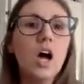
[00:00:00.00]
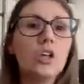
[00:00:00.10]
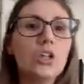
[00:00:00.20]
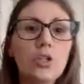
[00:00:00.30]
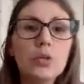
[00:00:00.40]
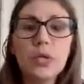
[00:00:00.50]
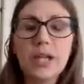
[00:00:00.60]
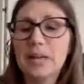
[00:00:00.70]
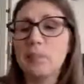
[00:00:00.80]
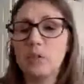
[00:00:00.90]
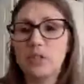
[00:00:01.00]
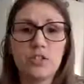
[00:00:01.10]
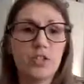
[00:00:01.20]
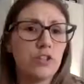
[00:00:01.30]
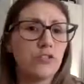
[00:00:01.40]
You can
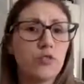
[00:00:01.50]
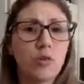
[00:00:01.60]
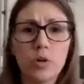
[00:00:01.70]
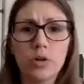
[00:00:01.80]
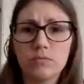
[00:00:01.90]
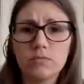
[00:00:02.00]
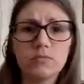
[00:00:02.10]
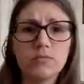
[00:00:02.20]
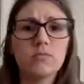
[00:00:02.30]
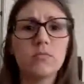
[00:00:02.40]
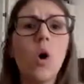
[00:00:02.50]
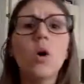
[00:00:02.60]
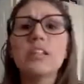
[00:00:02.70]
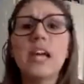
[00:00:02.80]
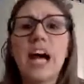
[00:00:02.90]
potentially store
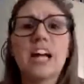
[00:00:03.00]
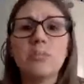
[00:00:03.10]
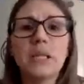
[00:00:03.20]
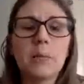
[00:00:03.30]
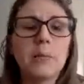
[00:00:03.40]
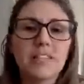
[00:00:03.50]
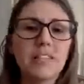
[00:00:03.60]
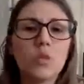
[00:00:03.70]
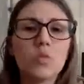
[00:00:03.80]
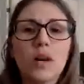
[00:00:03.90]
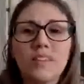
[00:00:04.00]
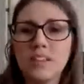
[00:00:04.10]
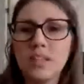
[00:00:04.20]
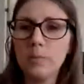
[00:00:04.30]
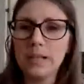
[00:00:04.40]
all the admin bits in one
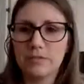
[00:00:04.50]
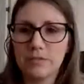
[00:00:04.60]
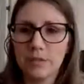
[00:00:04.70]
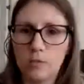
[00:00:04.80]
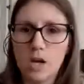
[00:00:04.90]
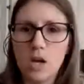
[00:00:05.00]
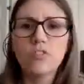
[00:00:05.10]
single platform.